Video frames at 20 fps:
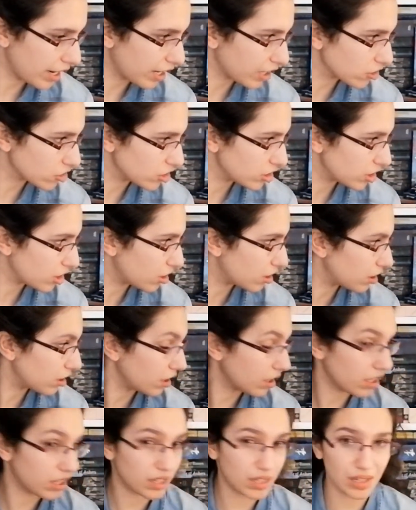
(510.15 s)
I actually
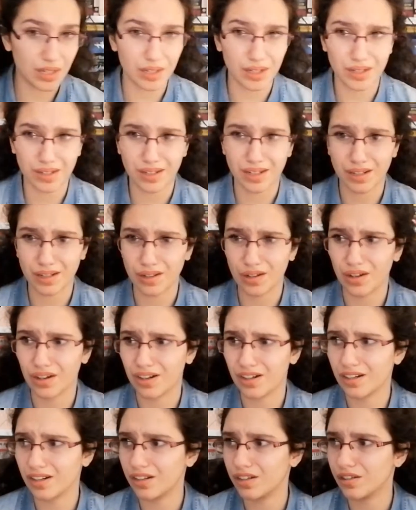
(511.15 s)
got a
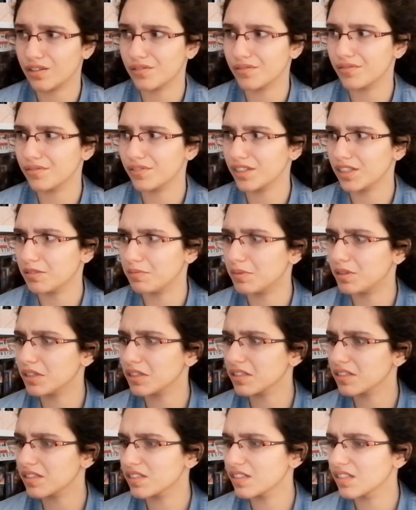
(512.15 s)
lot of
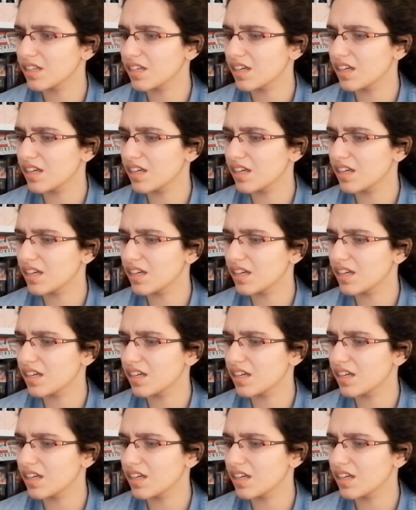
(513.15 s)
ebooks,